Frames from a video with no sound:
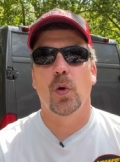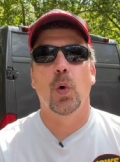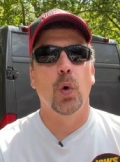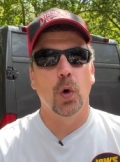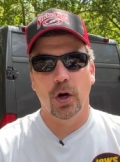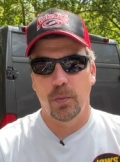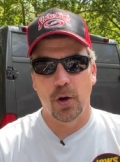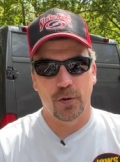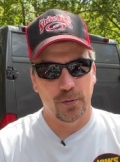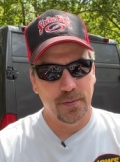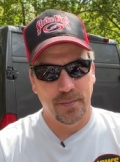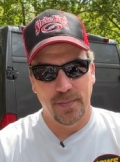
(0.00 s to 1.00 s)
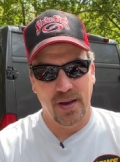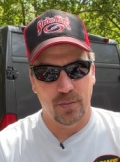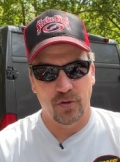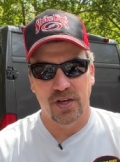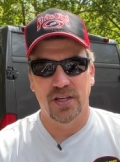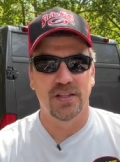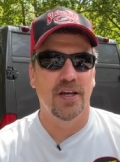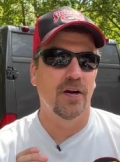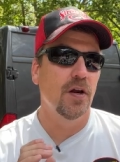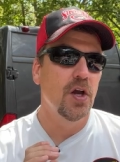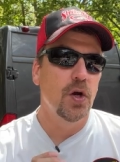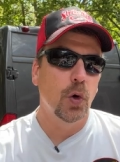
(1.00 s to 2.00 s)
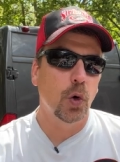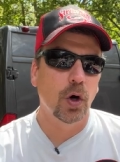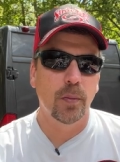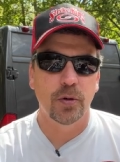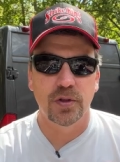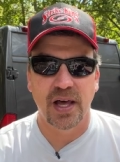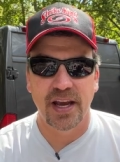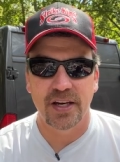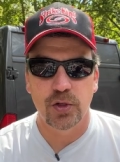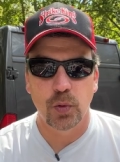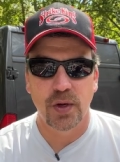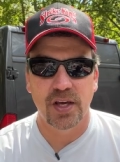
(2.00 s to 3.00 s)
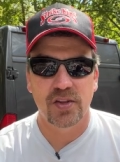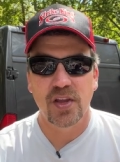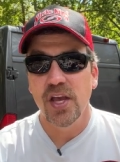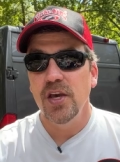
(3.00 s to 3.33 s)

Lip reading: horrible memory in there, horrible line twist,